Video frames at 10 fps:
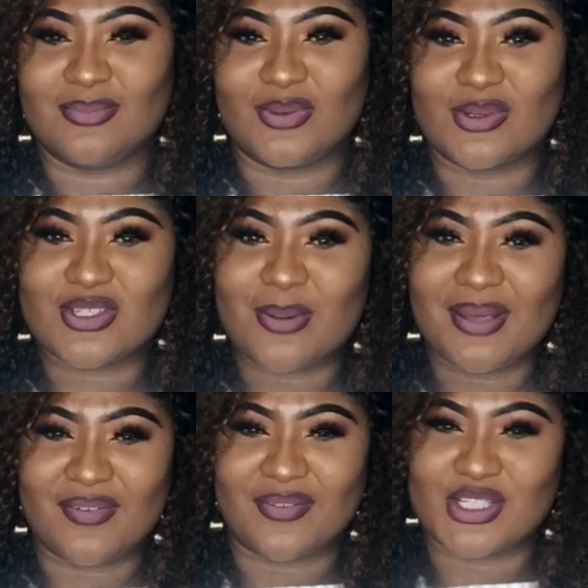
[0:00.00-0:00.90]
Those are
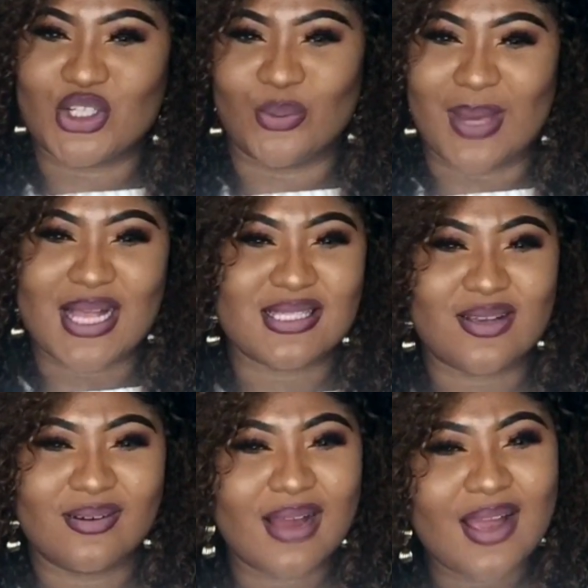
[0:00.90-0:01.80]
my favorite 2 bands,
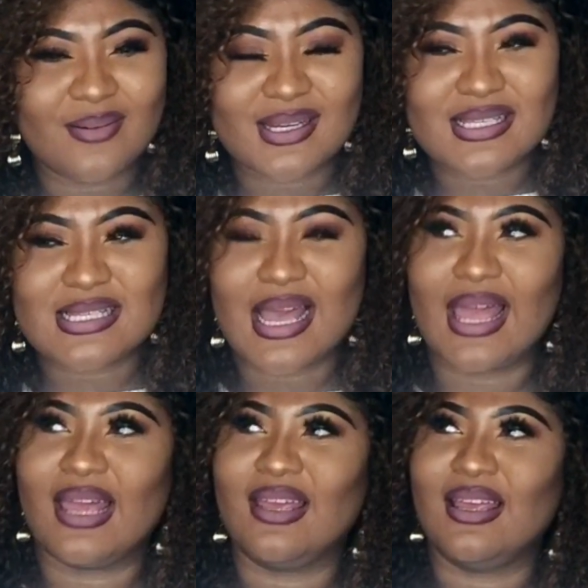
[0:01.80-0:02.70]
I want to
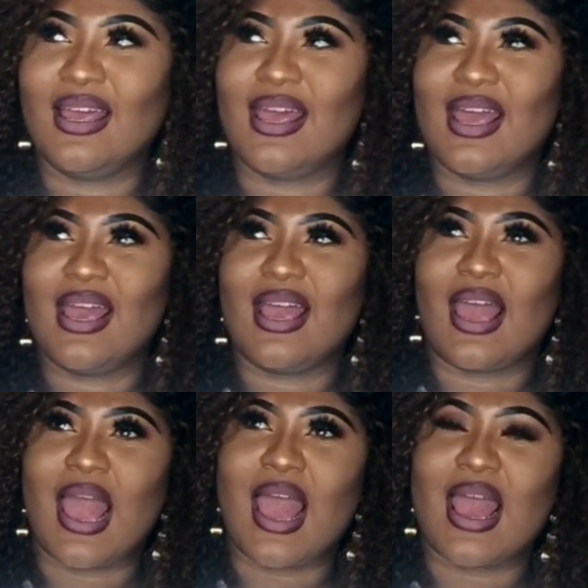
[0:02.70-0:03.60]
say.
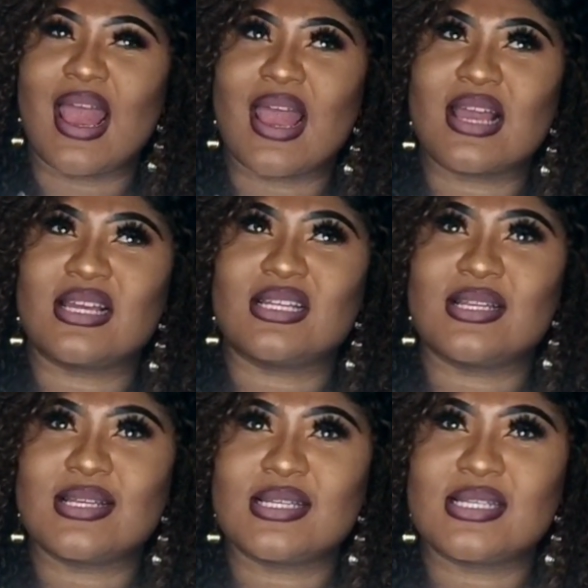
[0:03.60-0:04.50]

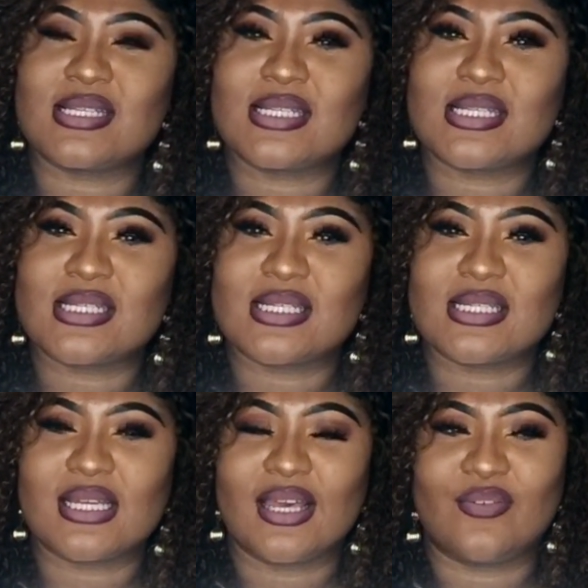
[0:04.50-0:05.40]

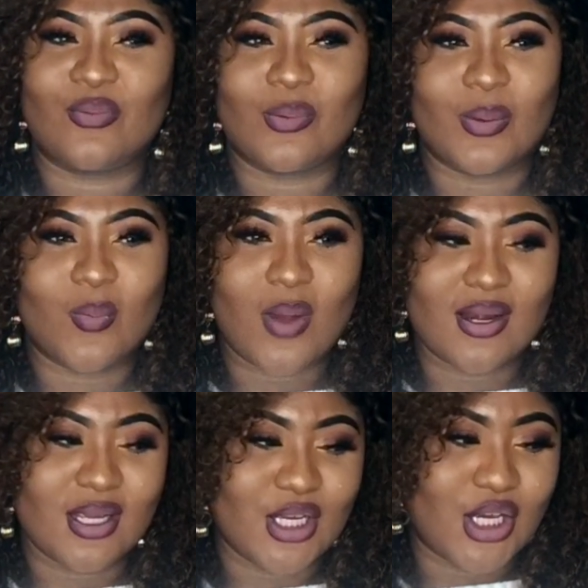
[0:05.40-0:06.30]
And if we
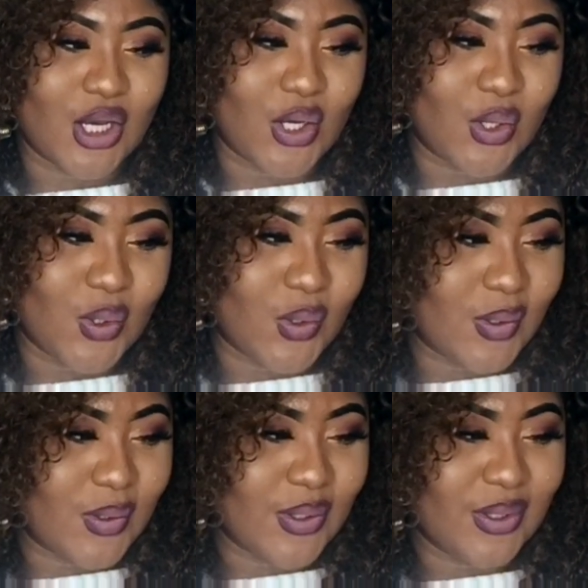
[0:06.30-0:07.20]
want to
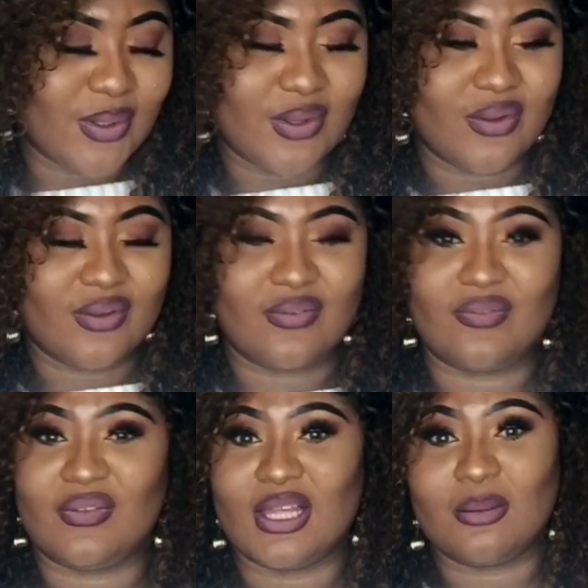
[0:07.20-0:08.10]
go
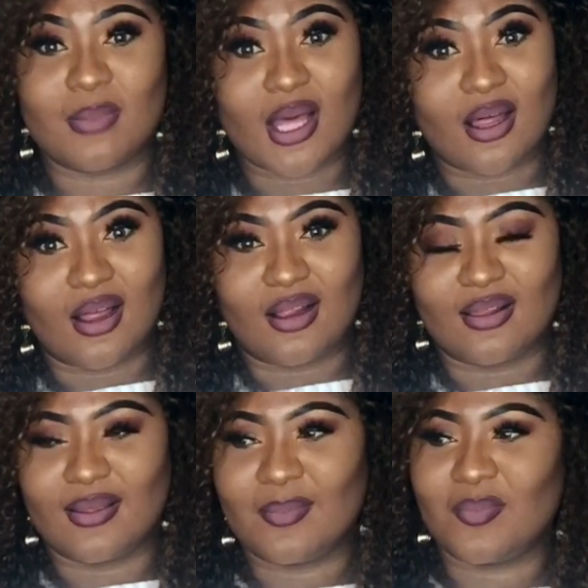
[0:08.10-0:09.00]

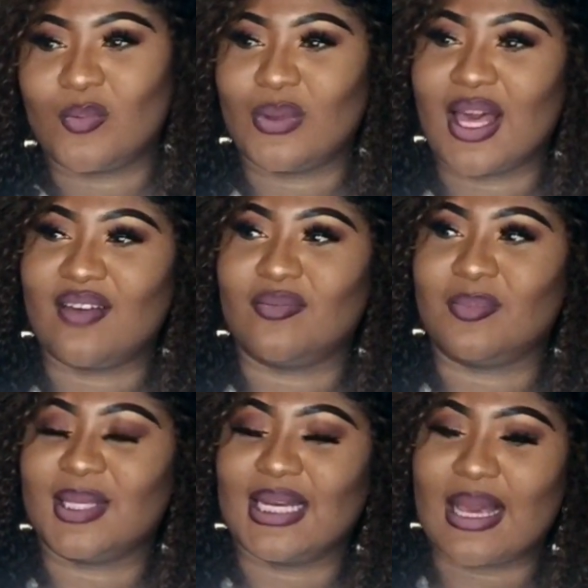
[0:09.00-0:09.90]
female, we have
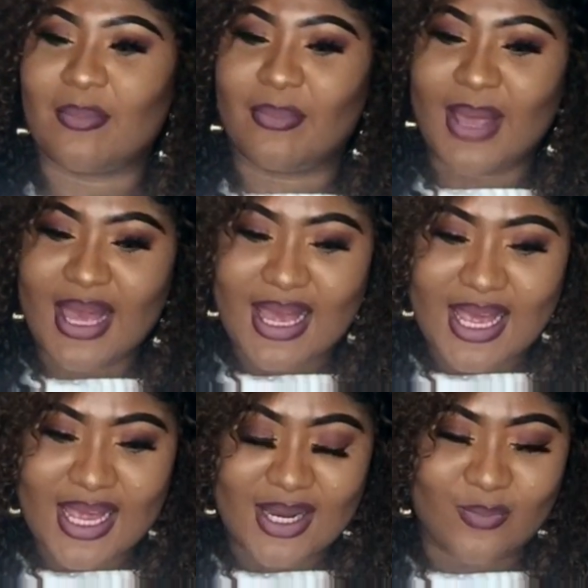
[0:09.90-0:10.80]
Billy
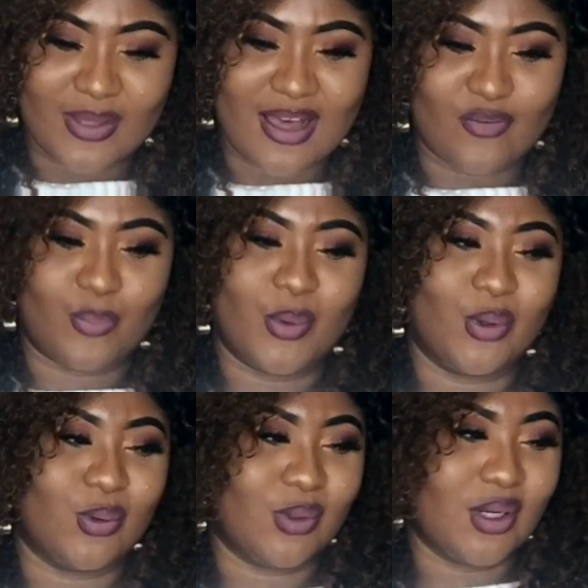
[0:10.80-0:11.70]
Abel, we have
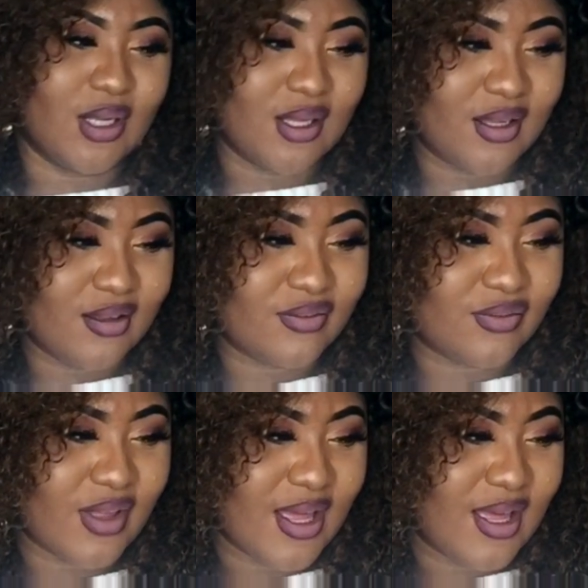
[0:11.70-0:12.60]
Bongo Love,